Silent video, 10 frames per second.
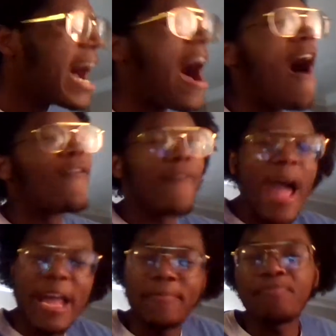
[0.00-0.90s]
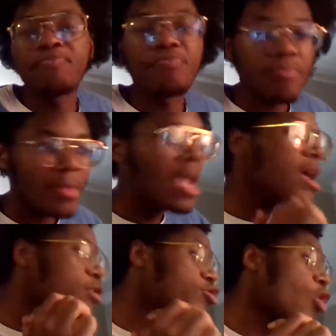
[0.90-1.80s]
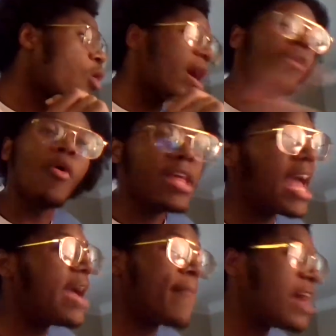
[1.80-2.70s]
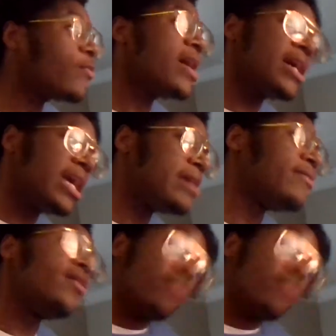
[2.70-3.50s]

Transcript: All right. So, oh yeah, and by the way, again,